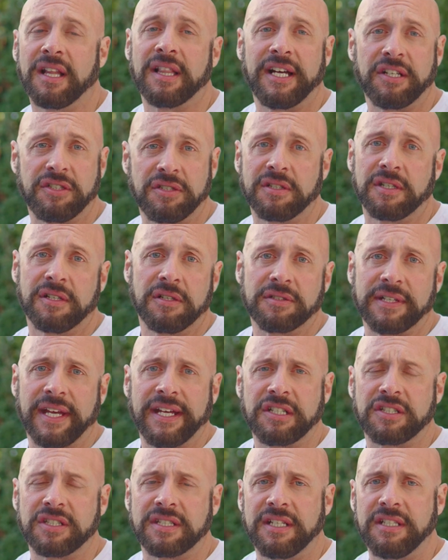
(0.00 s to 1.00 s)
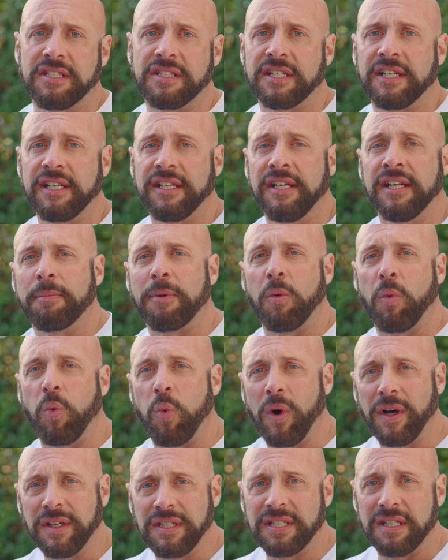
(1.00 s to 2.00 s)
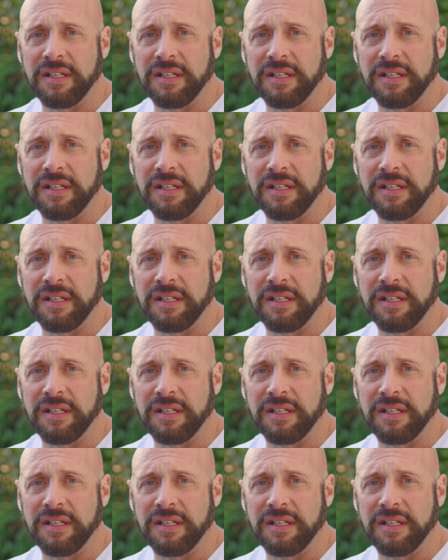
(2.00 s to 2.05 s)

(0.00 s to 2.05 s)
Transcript: unless you use HCG. But what